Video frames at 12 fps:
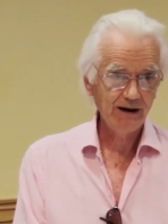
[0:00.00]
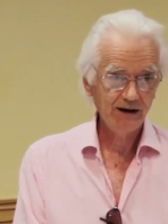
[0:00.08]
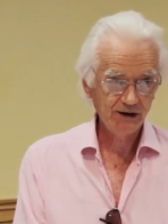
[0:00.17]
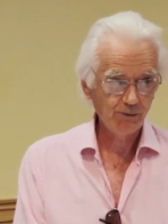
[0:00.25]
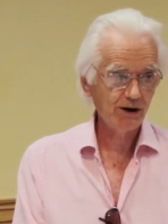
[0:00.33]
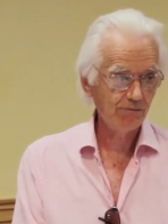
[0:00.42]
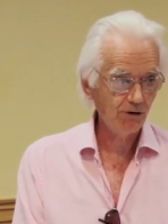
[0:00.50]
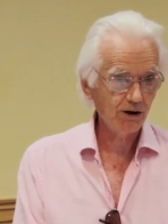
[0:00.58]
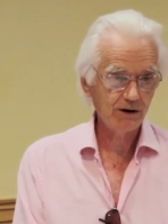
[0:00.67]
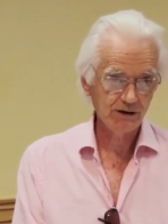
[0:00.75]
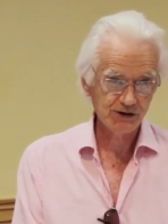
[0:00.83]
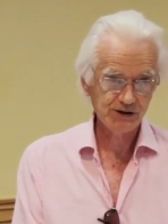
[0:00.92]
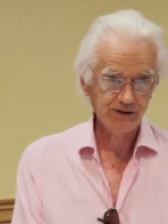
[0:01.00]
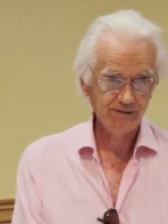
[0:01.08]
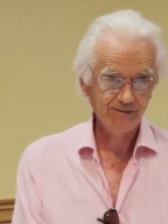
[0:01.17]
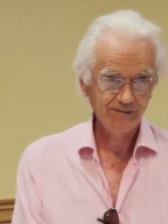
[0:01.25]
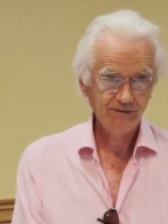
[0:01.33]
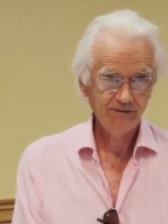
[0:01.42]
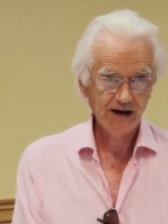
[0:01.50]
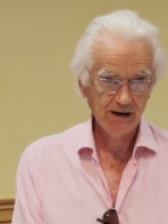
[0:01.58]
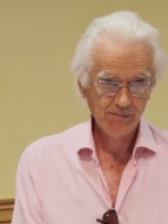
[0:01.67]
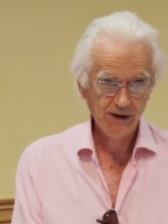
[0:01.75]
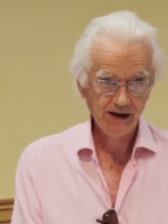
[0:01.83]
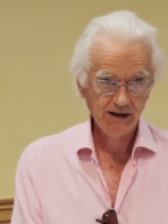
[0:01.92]
I don't want a rock concert
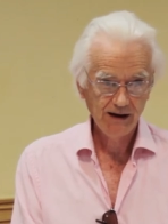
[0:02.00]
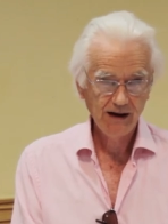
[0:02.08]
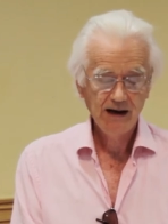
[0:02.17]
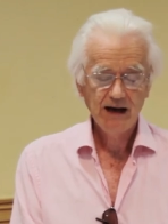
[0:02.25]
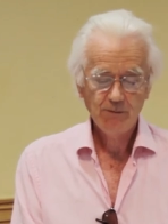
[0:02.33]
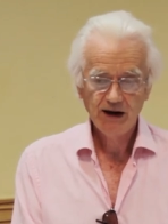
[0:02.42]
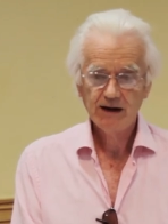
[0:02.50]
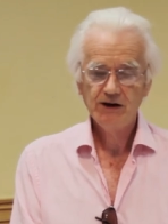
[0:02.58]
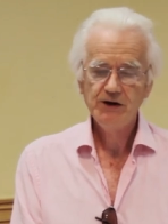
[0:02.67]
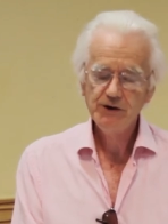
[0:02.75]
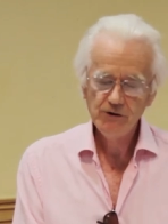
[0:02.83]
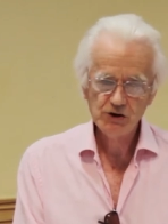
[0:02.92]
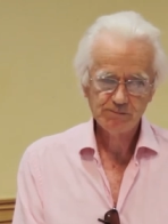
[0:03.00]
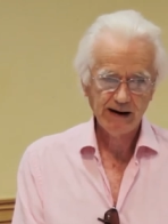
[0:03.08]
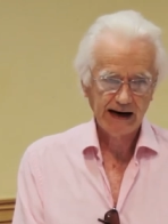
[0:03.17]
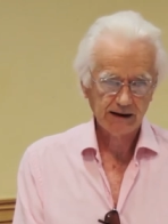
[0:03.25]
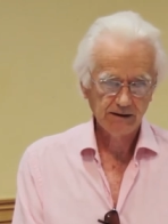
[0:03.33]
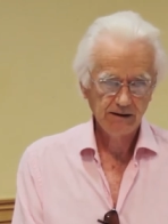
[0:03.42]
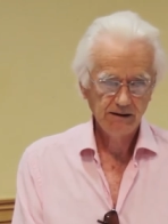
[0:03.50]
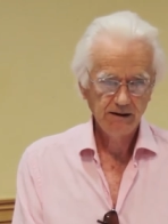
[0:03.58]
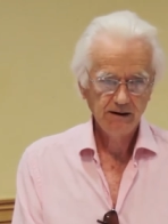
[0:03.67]
round me." And we had a huge battle